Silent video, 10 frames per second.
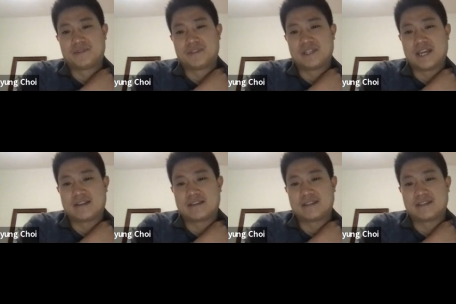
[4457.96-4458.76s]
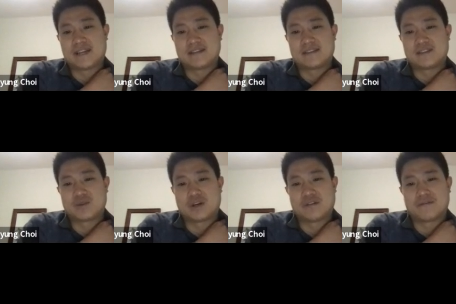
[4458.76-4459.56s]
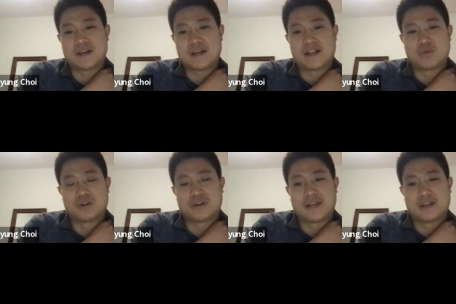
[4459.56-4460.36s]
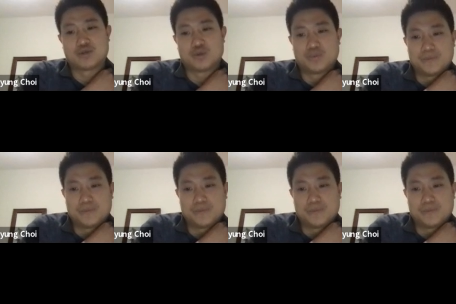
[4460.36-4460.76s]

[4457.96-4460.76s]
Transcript: T8, T10, T12, L1, L2.